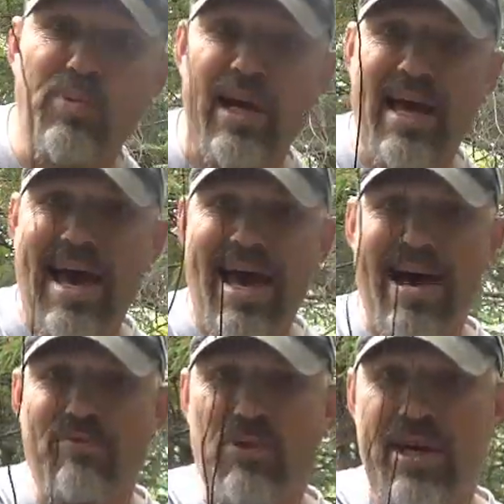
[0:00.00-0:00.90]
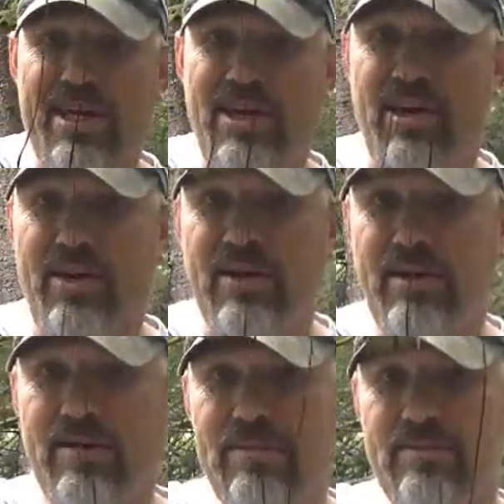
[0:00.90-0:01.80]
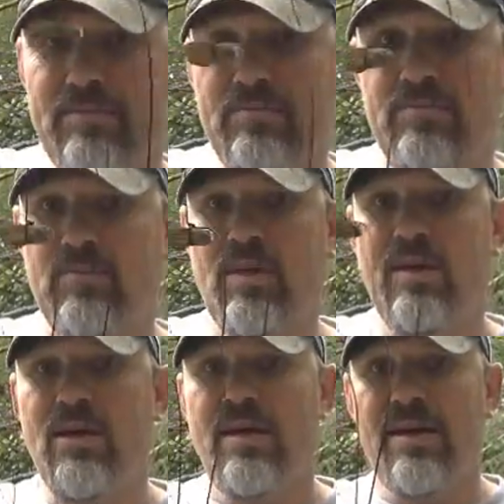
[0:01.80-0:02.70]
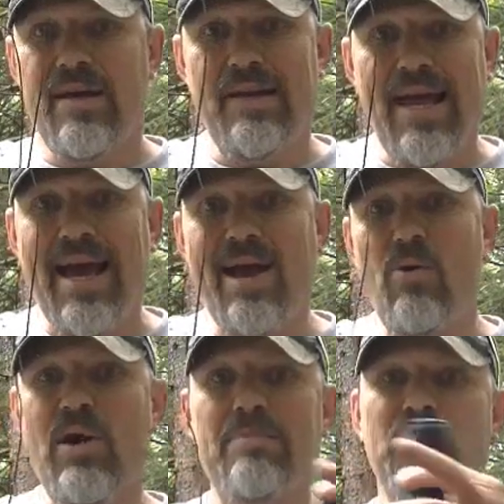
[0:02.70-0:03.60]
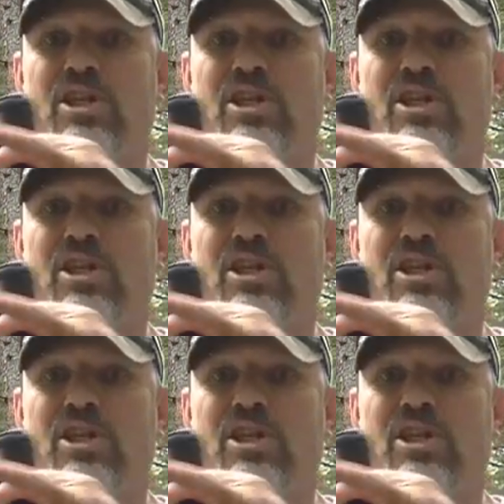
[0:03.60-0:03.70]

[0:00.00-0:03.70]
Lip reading: is what I have right here. And now what I'm